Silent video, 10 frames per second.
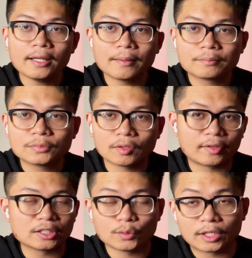yeah, so if you
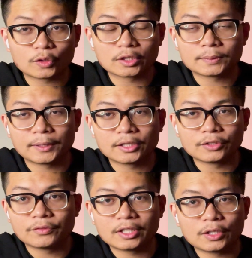guys would like to watch my other
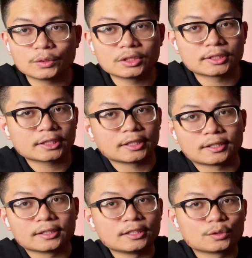videos, just
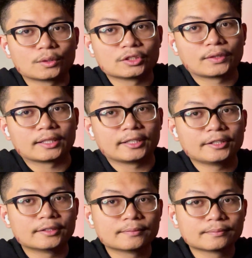click these ones right
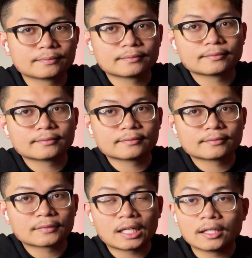here.
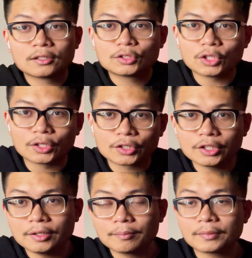It's all
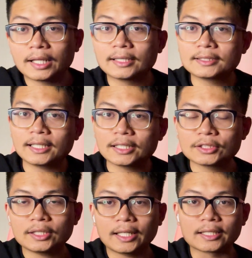good. I'll see you guys
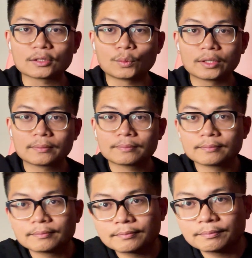in the next one.
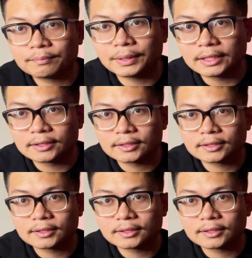Peace.